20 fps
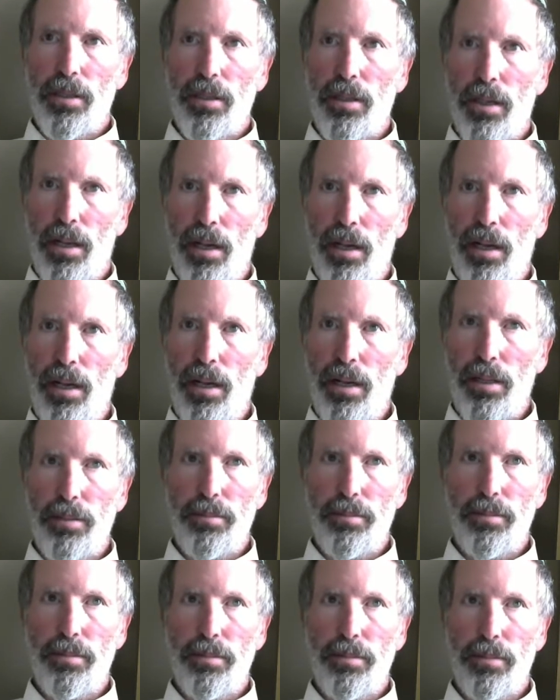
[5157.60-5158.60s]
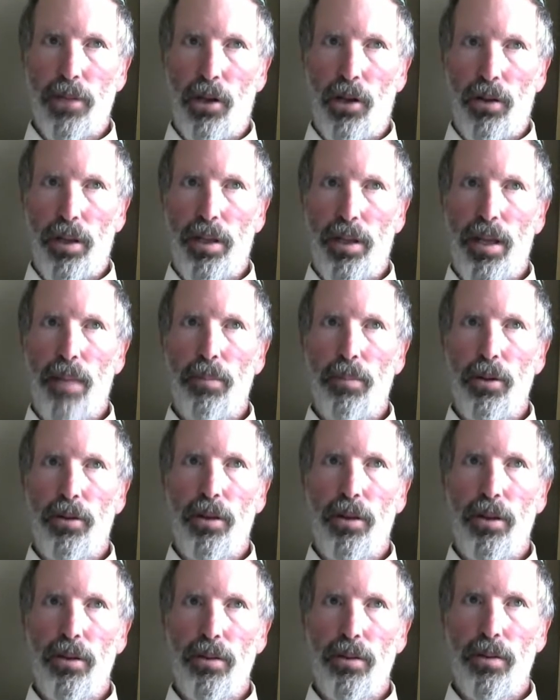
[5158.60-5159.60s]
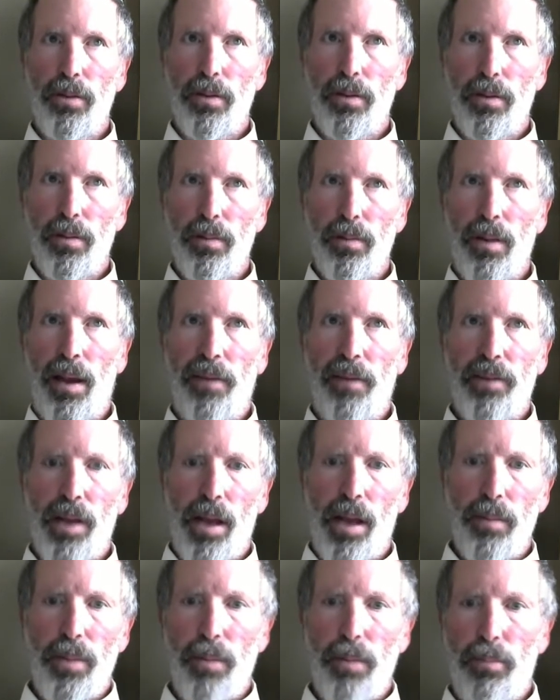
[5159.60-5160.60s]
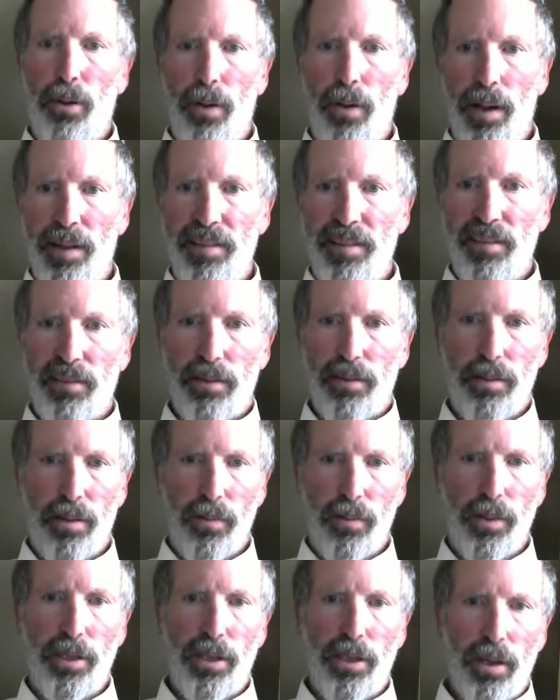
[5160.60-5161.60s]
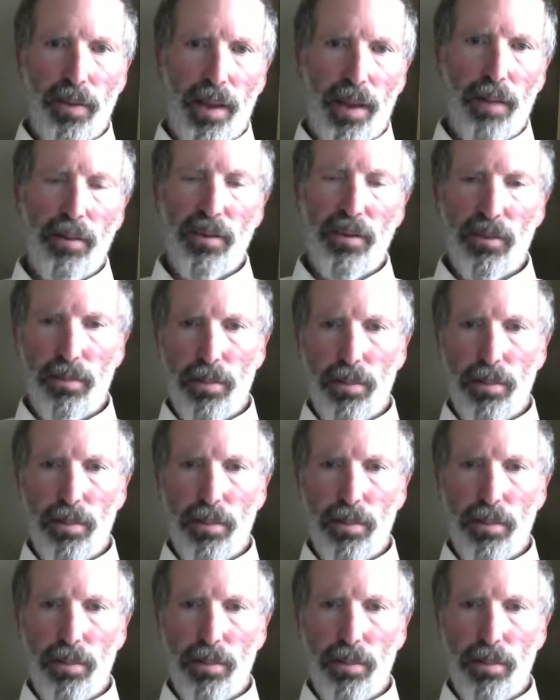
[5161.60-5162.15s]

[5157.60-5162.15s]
Holy Temple 2, after it had been paused, we show that was